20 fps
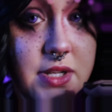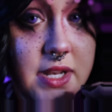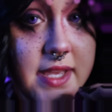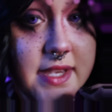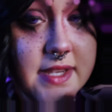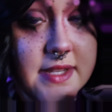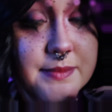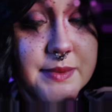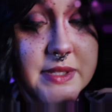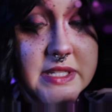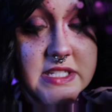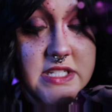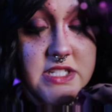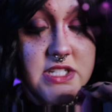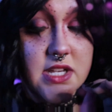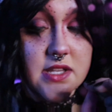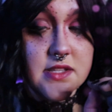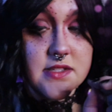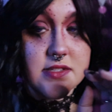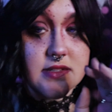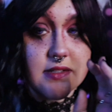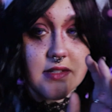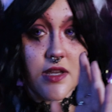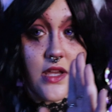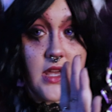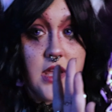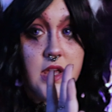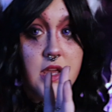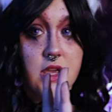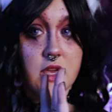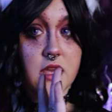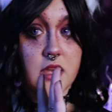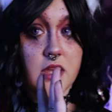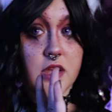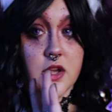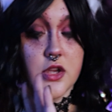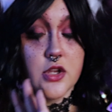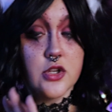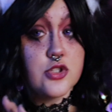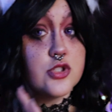you like me to just
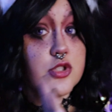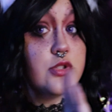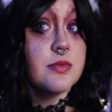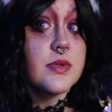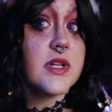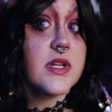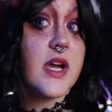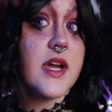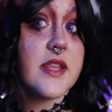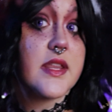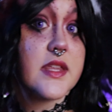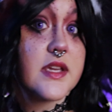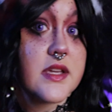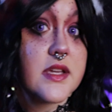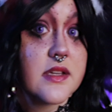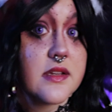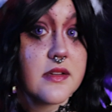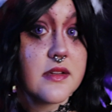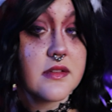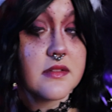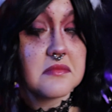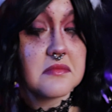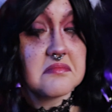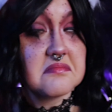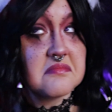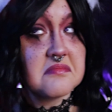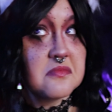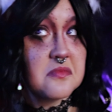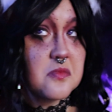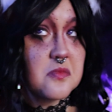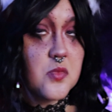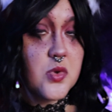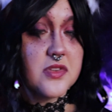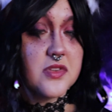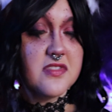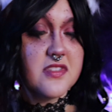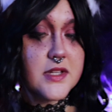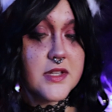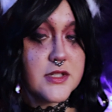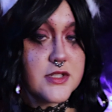do what I think
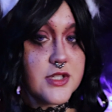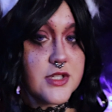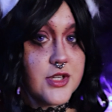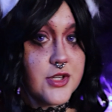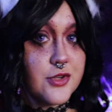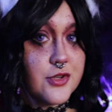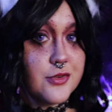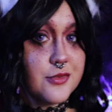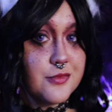will fit you?